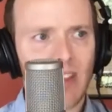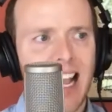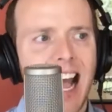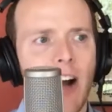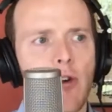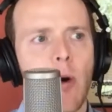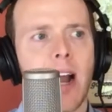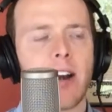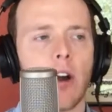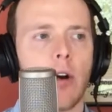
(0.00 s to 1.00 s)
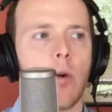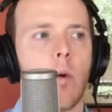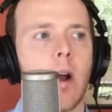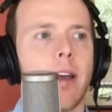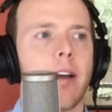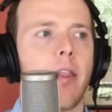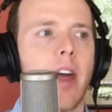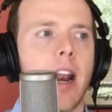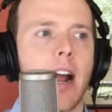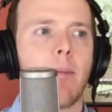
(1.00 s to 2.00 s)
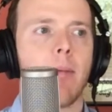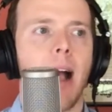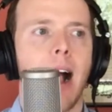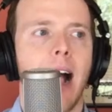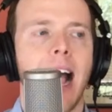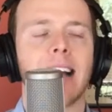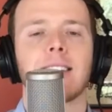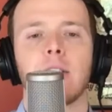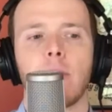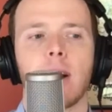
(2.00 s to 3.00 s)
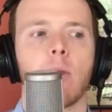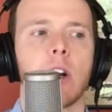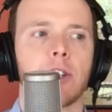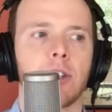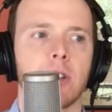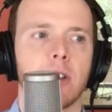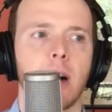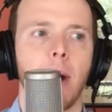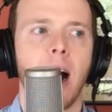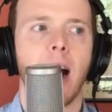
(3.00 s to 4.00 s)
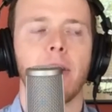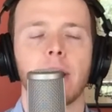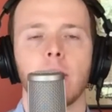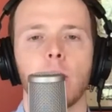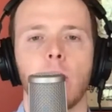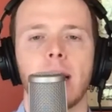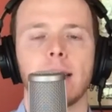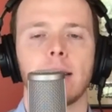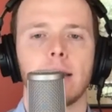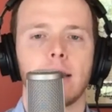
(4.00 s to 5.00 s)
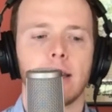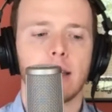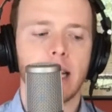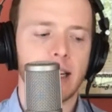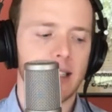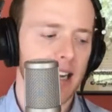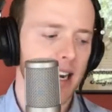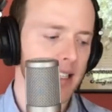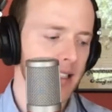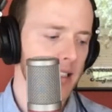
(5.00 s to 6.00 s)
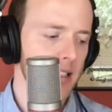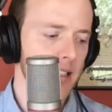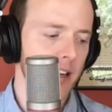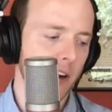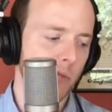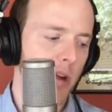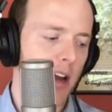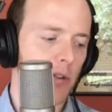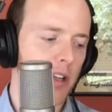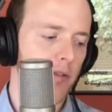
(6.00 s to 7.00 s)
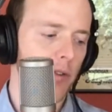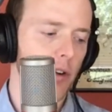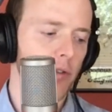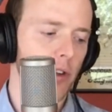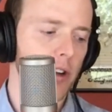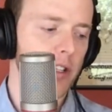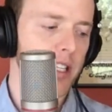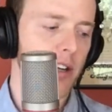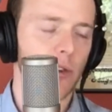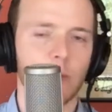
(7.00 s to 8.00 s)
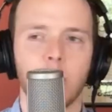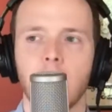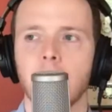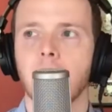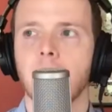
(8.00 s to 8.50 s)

how do I know that I'm asking the right questions, that I'm hiring the right data scientists, not only for their skills, but